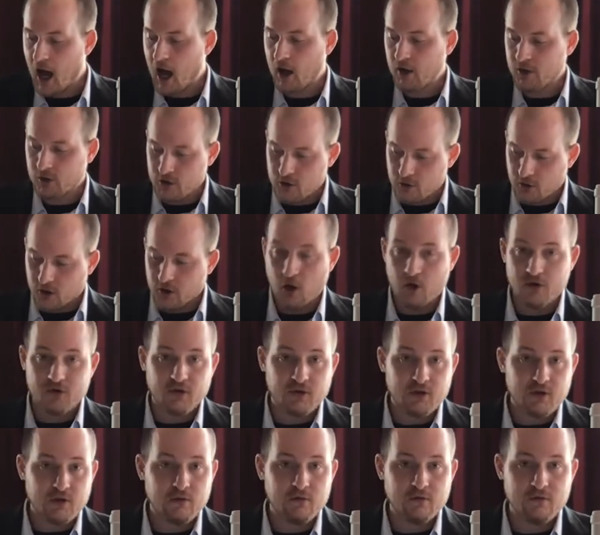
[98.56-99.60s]
You can also
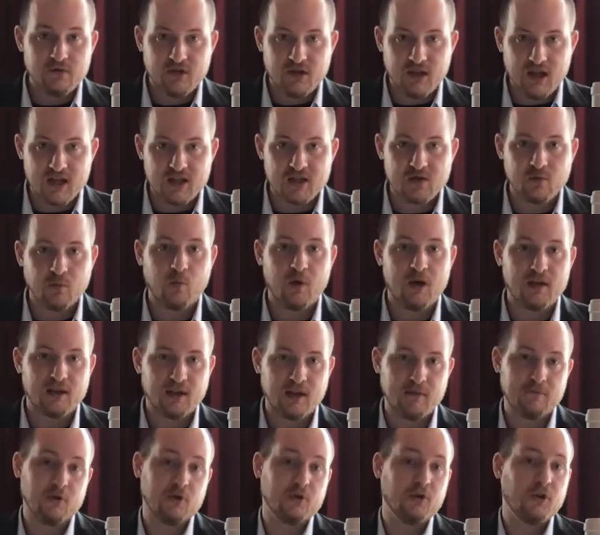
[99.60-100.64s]
use this with,
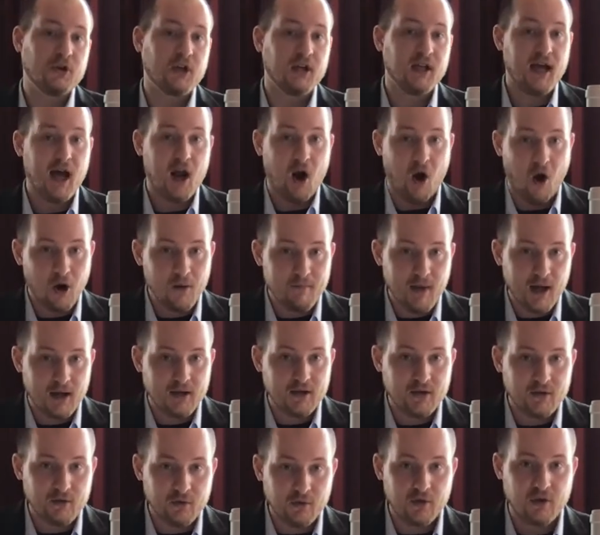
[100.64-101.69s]
if you're looking at our
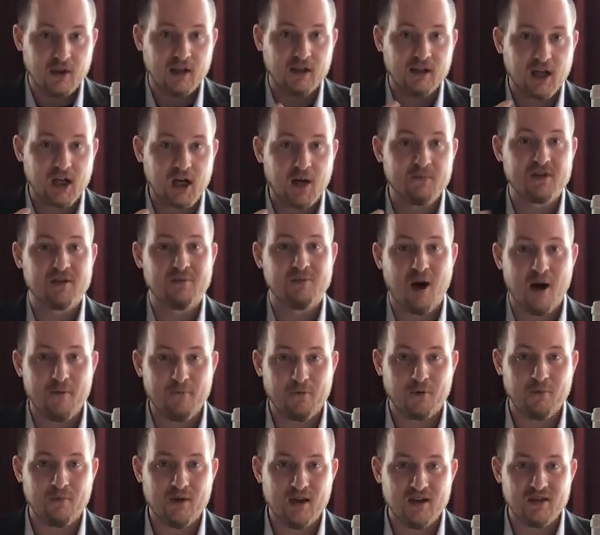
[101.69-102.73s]
menu, the thing that comes to mind
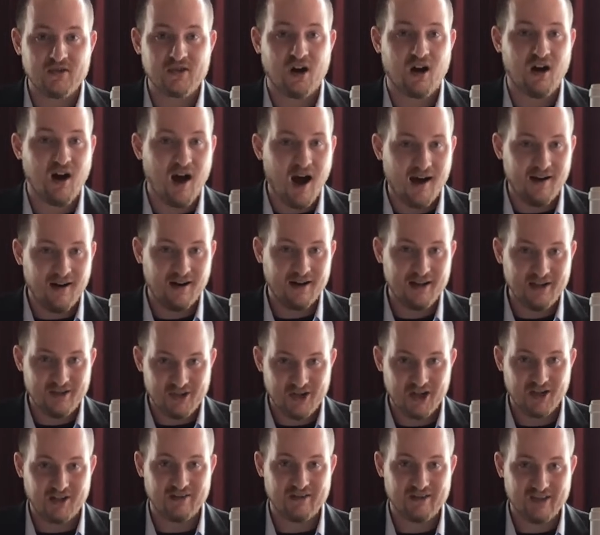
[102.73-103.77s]
for me is our hot honey
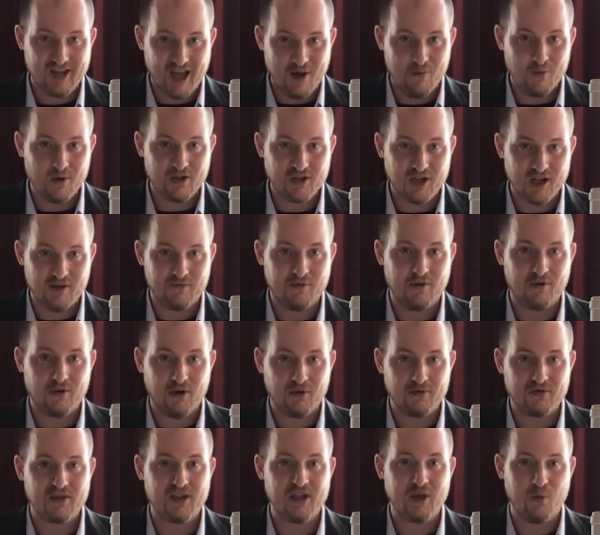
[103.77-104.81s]
chicken sandwich. And if you
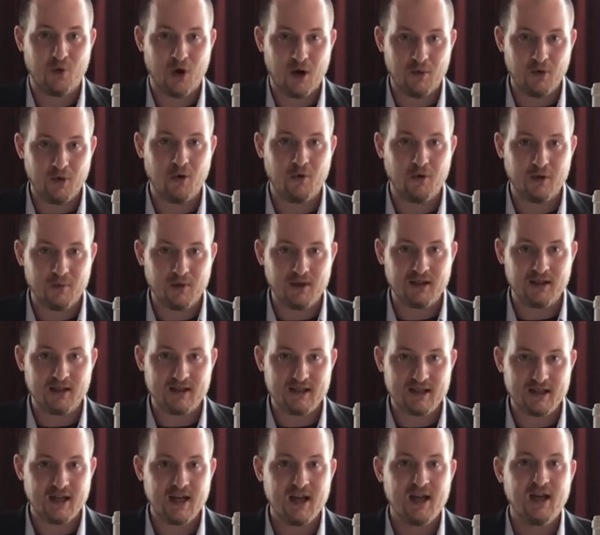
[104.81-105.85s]
don't see where I'm going with
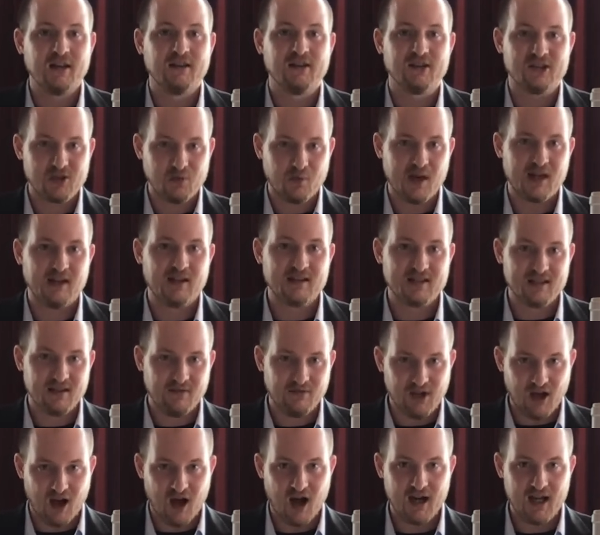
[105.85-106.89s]
this, the sweetness of
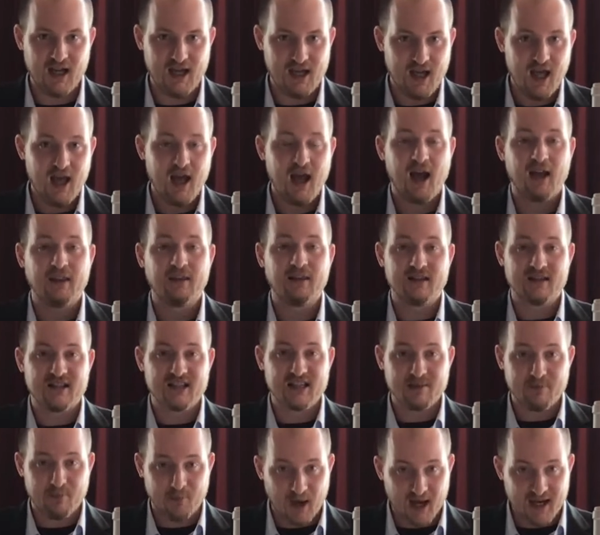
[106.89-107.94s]
the honey and the
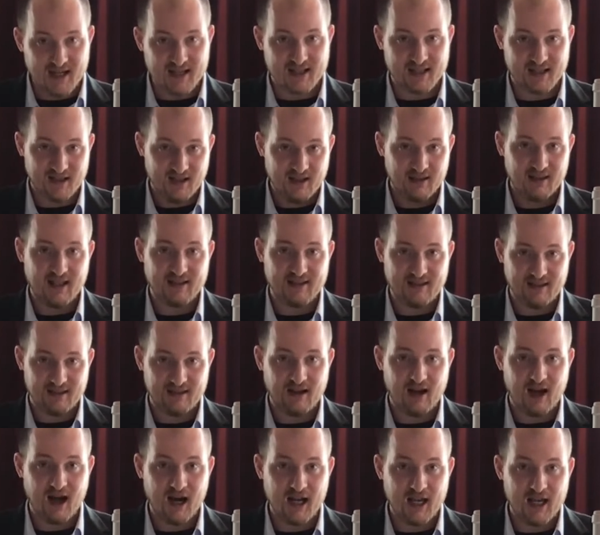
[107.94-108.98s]
spice that's in the
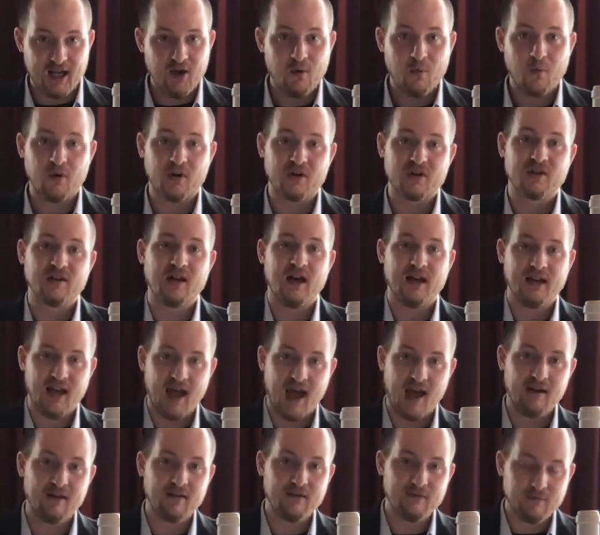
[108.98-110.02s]
honey works,
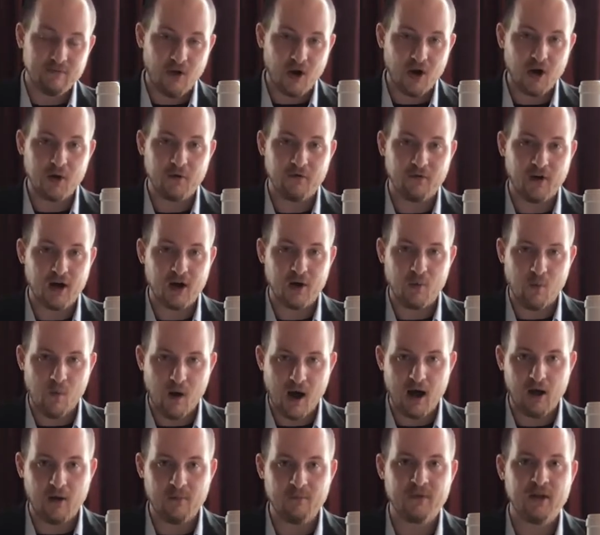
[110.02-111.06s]
again, very, very
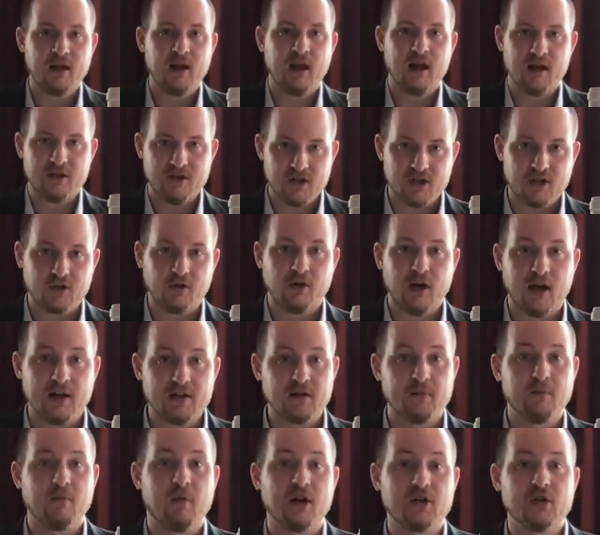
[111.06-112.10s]
well, and just creates a
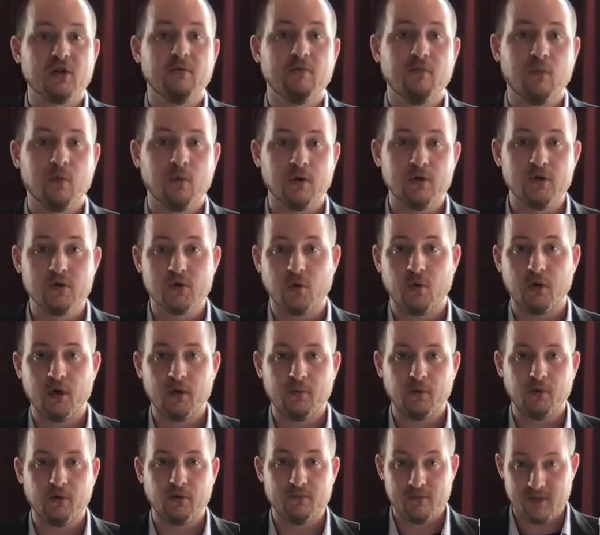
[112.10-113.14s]
much more
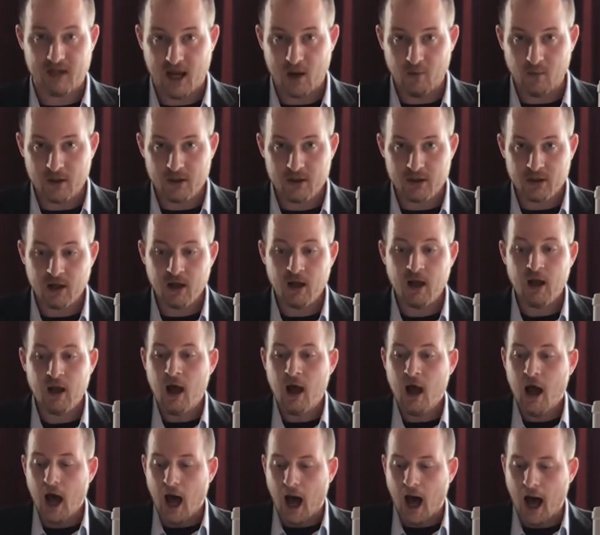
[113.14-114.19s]
enjoyable sandwich.
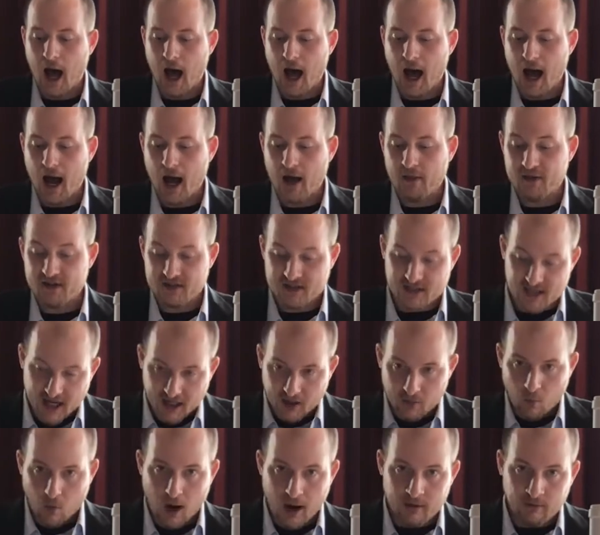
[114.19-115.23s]
The
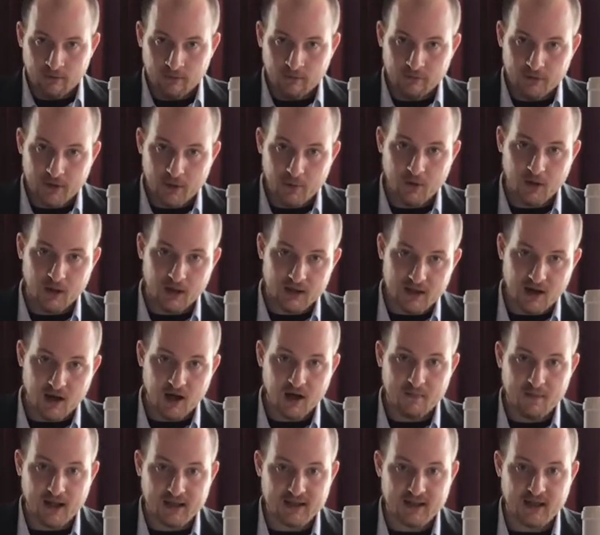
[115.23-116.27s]
second wine that we're going to talk
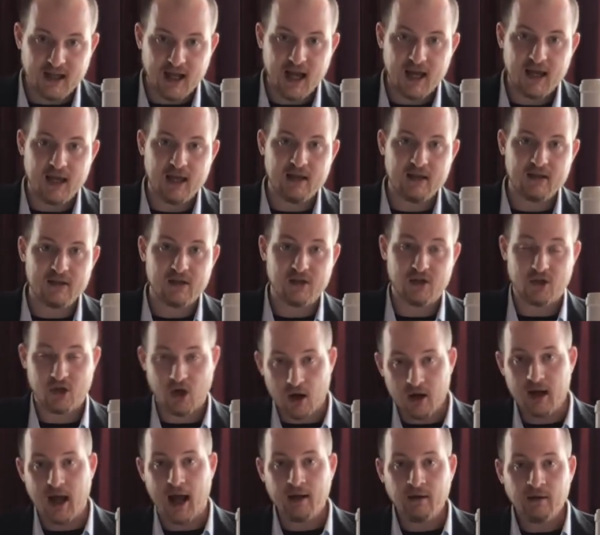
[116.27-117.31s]
about today is
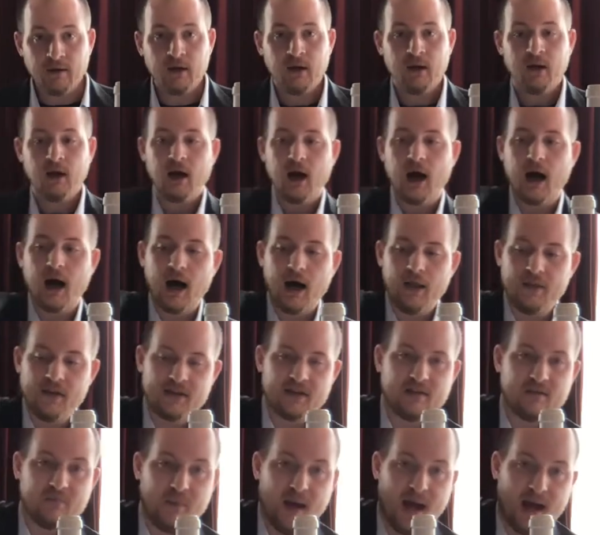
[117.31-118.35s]
Chardonnay. This
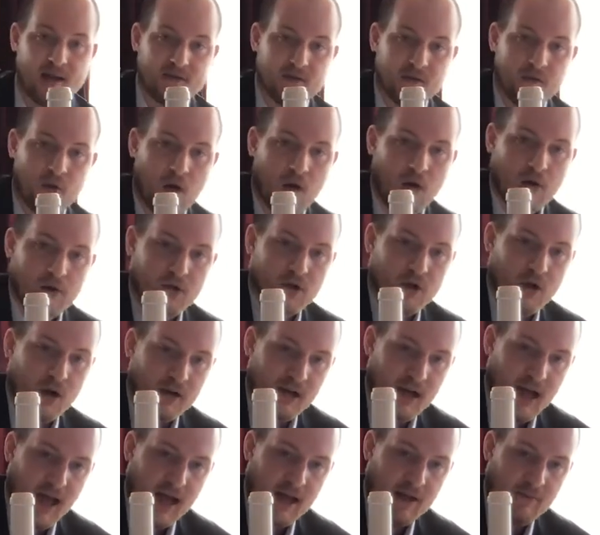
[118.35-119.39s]
is Patton Hall
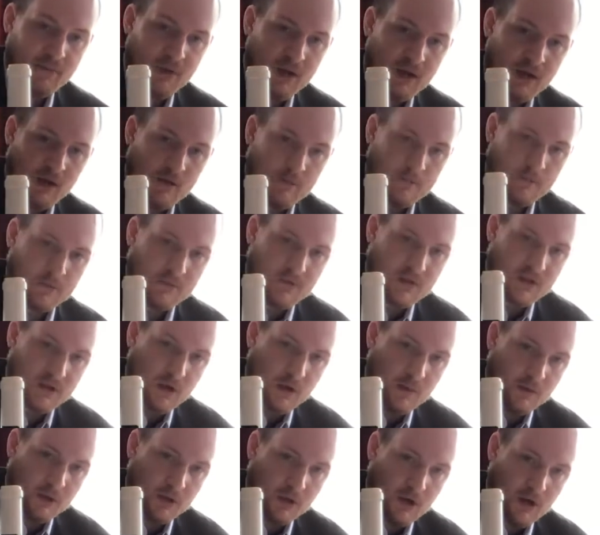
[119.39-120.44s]
Chardonnay from
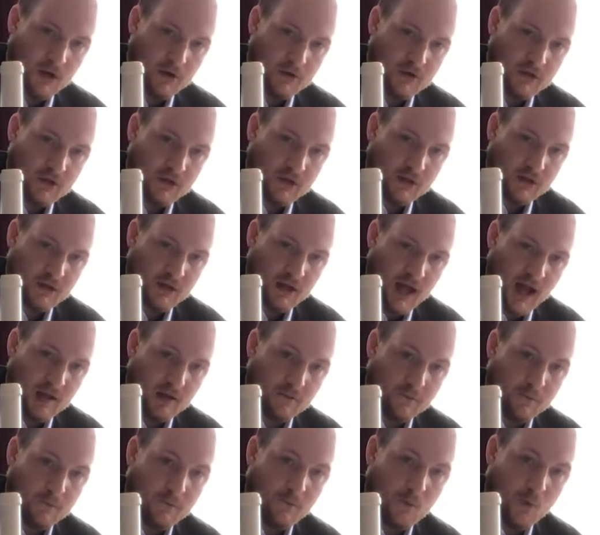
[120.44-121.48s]
Sonoma Coast,
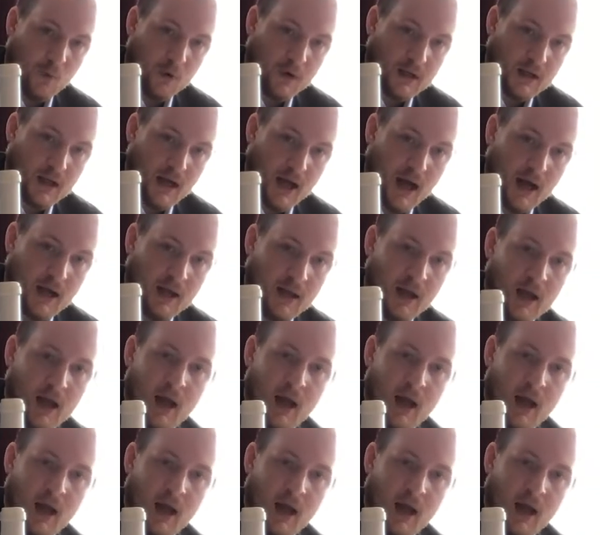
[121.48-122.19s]
California.